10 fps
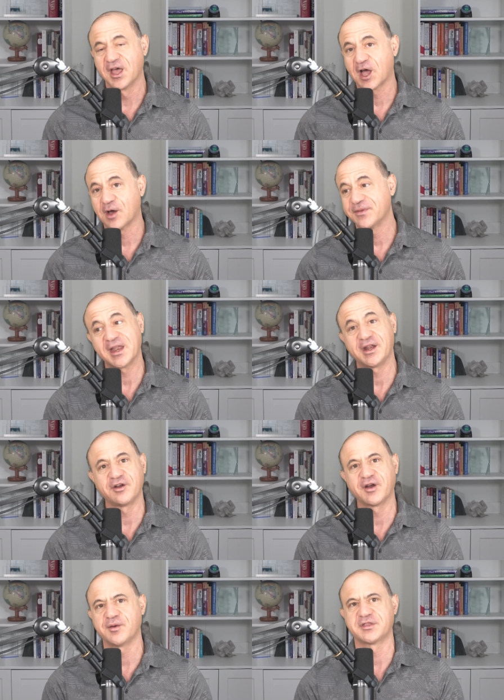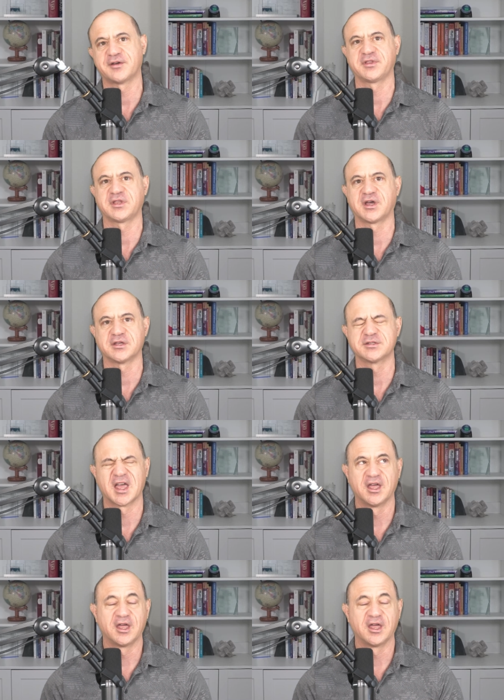How will that integrate with everything else?